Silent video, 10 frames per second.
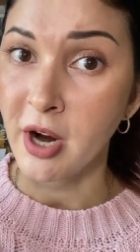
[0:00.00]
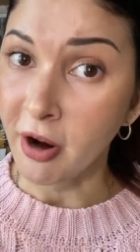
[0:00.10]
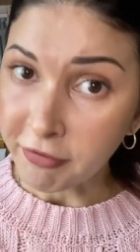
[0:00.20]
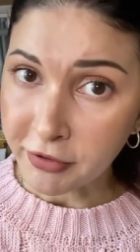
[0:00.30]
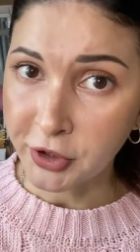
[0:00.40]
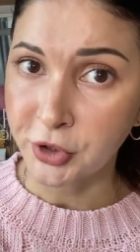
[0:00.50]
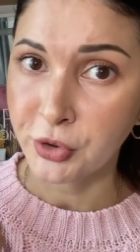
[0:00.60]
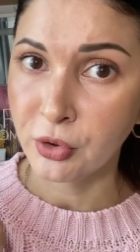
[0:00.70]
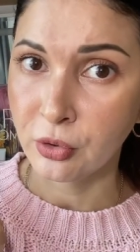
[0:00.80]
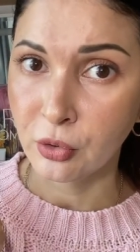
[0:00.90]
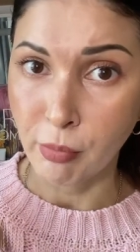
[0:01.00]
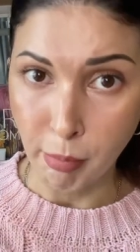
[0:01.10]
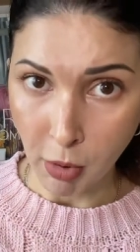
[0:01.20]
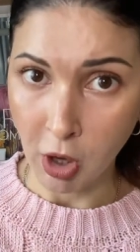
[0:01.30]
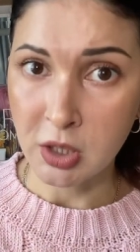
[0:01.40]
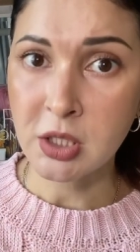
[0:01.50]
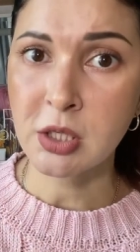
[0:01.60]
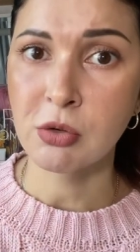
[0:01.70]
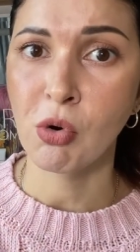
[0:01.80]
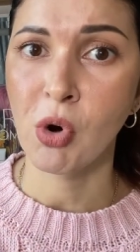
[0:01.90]
a few
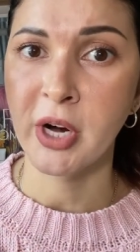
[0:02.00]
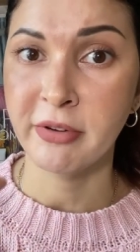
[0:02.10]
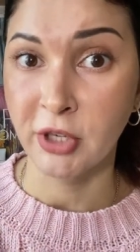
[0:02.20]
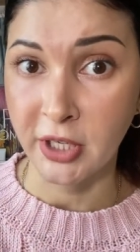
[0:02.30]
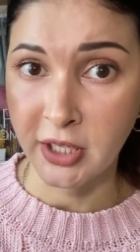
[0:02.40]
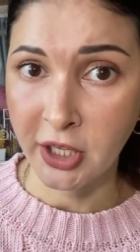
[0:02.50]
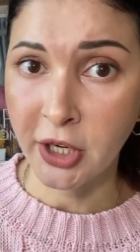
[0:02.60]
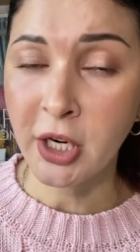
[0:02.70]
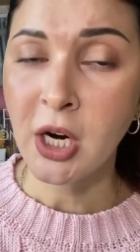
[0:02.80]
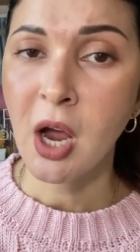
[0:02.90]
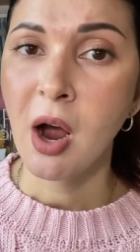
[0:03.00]
months or even a year.